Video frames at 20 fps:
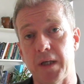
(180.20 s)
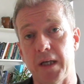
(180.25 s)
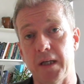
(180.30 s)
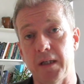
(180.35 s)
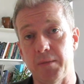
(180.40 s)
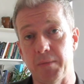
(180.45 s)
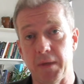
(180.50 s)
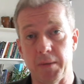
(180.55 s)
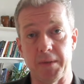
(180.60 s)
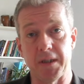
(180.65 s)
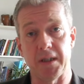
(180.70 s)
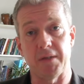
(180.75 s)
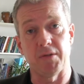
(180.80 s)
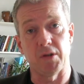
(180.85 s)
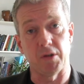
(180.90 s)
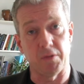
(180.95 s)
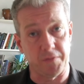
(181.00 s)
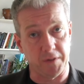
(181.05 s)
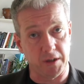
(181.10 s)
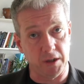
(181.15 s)
and it may be
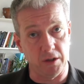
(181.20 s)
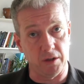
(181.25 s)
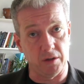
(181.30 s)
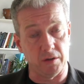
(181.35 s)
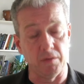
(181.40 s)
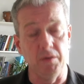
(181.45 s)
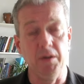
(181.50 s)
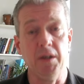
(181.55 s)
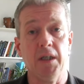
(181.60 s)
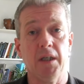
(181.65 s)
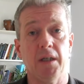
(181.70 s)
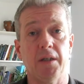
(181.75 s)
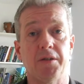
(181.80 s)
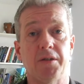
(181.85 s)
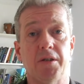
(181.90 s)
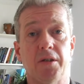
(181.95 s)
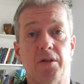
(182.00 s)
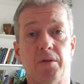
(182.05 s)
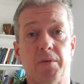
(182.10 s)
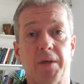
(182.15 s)
difficult for you,
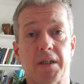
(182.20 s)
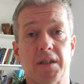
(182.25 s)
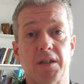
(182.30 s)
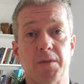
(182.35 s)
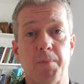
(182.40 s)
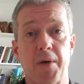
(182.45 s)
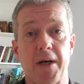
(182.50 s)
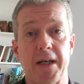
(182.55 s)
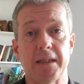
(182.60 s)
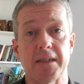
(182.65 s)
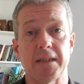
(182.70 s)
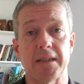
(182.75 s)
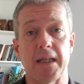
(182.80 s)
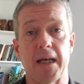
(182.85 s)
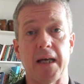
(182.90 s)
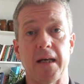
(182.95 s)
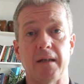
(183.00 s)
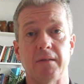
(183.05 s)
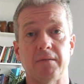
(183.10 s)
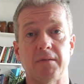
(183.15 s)
to express
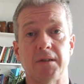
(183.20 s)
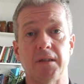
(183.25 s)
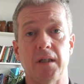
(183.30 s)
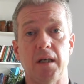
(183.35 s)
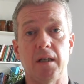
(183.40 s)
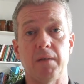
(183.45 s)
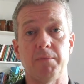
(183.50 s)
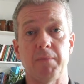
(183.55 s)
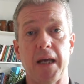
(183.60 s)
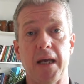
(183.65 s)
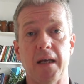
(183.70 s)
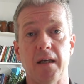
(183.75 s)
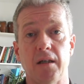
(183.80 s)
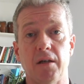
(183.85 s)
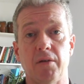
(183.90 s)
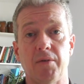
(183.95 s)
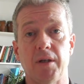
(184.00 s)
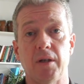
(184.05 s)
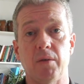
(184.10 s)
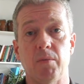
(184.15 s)
that
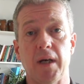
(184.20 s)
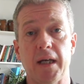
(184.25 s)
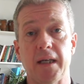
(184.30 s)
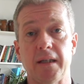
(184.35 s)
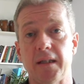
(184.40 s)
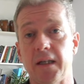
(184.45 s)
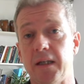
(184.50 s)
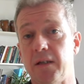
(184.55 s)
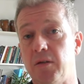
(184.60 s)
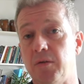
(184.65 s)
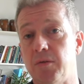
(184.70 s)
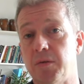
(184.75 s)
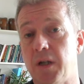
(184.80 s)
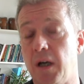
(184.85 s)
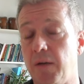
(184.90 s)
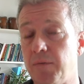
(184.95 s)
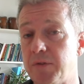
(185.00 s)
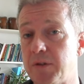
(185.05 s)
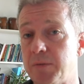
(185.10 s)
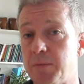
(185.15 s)
anger in a way that you're
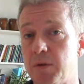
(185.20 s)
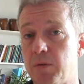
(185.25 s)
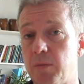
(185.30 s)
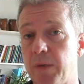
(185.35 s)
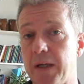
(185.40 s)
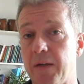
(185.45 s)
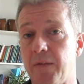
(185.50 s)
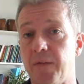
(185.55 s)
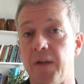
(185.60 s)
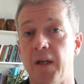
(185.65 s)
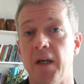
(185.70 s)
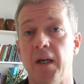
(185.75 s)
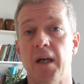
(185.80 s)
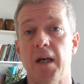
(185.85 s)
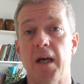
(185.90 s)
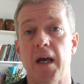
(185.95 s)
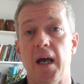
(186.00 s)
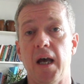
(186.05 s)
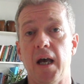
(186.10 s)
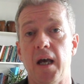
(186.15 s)
comfortable with.
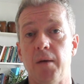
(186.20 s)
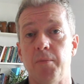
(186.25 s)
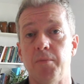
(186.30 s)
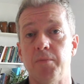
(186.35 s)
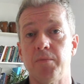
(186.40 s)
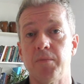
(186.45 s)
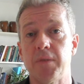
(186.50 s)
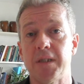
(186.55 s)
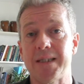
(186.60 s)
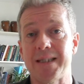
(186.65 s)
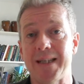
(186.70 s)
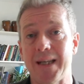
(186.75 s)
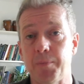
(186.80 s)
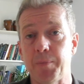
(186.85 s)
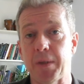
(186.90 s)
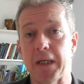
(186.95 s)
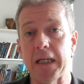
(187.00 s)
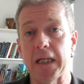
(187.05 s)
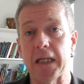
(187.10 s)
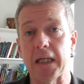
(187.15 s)

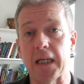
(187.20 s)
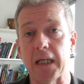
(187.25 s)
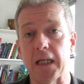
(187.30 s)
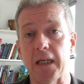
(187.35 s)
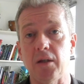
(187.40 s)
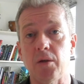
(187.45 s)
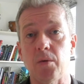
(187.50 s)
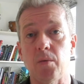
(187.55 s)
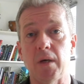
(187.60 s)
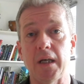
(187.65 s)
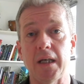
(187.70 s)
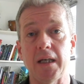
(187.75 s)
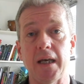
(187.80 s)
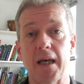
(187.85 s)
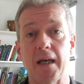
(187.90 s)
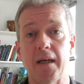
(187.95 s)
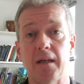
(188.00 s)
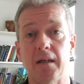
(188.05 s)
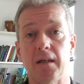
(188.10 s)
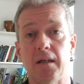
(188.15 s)
Typically, the way
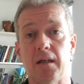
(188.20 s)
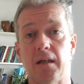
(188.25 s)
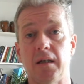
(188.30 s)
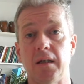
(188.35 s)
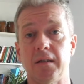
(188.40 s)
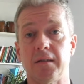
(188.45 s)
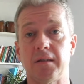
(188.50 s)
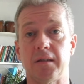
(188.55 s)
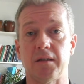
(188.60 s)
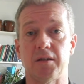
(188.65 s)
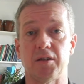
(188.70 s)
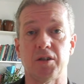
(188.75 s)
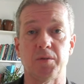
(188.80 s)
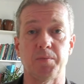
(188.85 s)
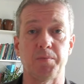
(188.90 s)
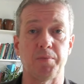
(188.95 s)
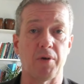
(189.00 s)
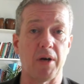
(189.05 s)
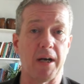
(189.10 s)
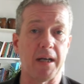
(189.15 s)
anger is
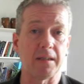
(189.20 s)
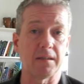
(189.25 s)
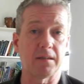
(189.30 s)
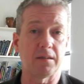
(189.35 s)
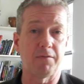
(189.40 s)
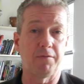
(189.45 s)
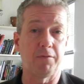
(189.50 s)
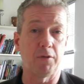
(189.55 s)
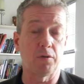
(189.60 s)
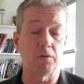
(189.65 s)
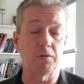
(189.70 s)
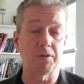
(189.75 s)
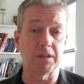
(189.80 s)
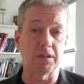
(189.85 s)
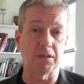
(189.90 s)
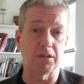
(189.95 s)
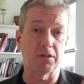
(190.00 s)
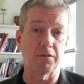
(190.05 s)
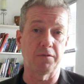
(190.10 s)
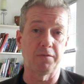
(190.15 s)
expressed falls
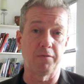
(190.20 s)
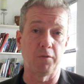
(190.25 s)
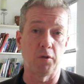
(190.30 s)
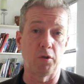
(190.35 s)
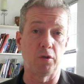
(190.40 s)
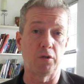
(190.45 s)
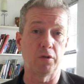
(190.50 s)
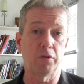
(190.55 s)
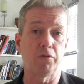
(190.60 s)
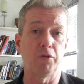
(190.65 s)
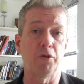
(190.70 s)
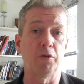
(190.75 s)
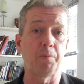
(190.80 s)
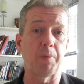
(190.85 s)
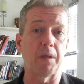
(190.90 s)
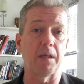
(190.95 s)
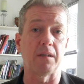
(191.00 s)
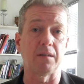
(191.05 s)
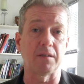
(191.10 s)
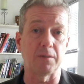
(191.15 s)
into four
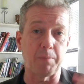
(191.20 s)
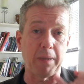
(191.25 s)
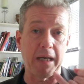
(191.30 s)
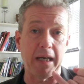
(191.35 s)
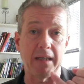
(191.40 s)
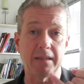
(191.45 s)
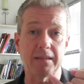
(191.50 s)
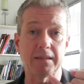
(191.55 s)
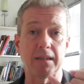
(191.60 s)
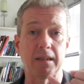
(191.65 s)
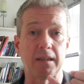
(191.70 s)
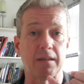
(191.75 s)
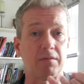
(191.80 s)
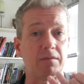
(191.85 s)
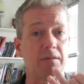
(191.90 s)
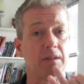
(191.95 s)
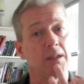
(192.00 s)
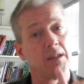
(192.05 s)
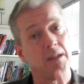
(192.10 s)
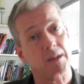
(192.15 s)
groupings:
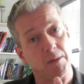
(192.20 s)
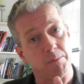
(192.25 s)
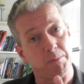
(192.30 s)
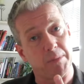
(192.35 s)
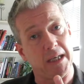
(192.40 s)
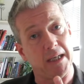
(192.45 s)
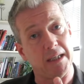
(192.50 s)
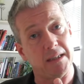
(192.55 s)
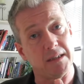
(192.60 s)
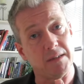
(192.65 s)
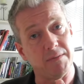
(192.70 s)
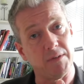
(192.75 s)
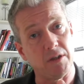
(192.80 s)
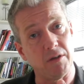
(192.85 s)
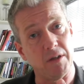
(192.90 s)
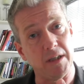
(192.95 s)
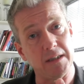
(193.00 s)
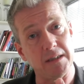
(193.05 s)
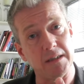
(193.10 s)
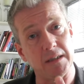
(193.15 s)

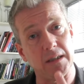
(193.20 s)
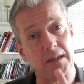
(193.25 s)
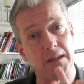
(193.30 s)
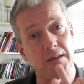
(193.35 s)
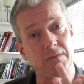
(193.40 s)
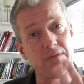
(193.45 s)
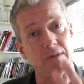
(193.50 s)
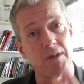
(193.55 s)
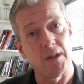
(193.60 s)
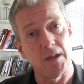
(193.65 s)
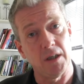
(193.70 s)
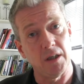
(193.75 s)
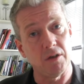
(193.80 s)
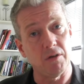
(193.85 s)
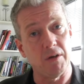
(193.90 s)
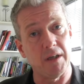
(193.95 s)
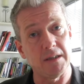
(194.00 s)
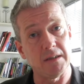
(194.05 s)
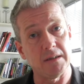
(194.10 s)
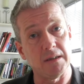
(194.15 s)
passive-aggressive,
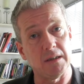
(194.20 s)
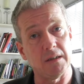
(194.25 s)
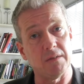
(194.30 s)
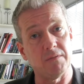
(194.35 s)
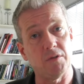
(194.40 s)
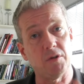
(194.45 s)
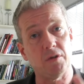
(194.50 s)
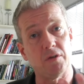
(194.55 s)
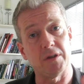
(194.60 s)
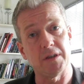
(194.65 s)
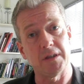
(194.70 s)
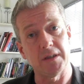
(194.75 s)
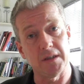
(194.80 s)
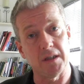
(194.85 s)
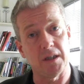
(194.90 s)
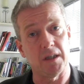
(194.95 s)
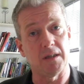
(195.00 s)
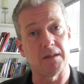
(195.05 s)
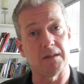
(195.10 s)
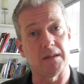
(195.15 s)
aggressive or
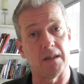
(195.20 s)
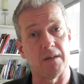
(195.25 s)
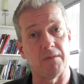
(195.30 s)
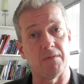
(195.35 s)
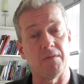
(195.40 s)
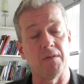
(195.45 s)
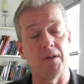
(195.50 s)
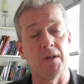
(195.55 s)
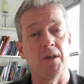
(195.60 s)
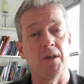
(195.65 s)
assertive.